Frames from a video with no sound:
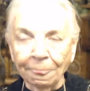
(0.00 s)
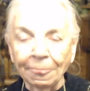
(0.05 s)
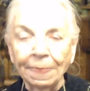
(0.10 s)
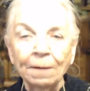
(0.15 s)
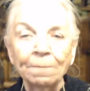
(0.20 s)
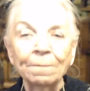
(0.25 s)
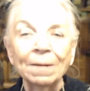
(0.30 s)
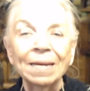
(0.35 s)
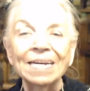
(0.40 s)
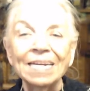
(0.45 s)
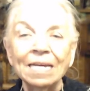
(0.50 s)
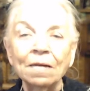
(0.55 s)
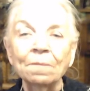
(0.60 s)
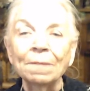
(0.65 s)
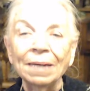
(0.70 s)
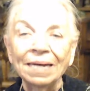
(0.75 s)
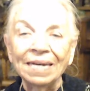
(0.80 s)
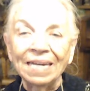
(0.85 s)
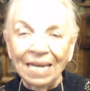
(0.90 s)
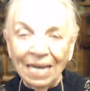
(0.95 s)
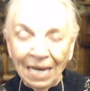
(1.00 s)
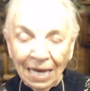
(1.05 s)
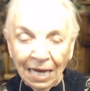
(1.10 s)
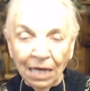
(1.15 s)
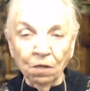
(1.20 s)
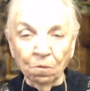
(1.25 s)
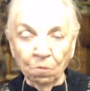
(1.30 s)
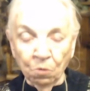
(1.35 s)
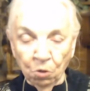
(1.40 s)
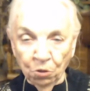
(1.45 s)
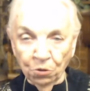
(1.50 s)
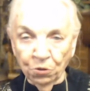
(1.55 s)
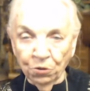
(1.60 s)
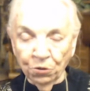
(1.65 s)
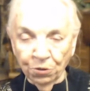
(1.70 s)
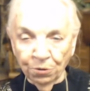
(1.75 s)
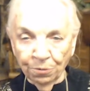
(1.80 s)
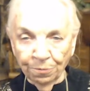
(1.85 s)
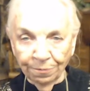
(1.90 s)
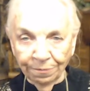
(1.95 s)
many, many
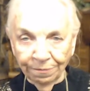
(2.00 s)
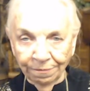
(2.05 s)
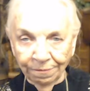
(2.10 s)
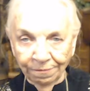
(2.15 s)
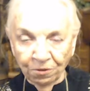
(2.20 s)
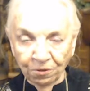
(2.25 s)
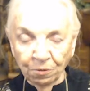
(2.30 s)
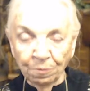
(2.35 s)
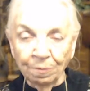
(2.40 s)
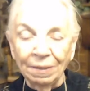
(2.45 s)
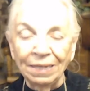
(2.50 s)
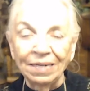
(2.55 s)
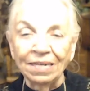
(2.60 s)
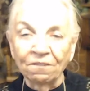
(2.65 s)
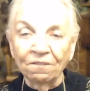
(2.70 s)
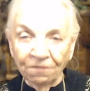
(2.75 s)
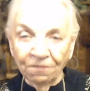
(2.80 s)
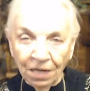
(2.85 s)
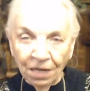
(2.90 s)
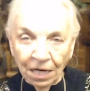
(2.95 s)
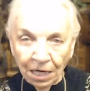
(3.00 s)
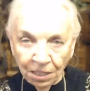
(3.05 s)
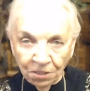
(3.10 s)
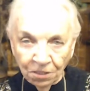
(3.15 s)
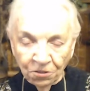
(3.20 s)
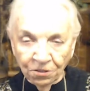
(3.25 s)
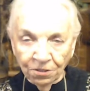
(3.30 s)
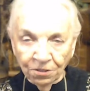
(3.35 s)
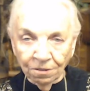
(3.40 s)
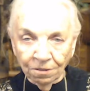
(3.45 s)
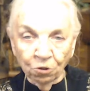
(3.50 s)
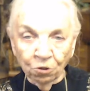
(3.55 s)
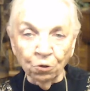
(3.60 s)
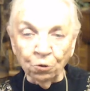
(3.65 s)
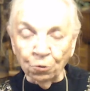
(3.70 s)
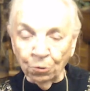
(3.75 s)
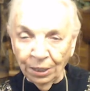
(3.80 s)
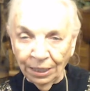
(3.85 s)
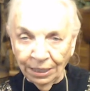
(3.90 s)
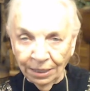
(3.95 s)
animals from many flocks could
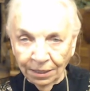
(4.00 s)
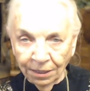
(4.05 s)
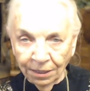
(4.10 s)
drink.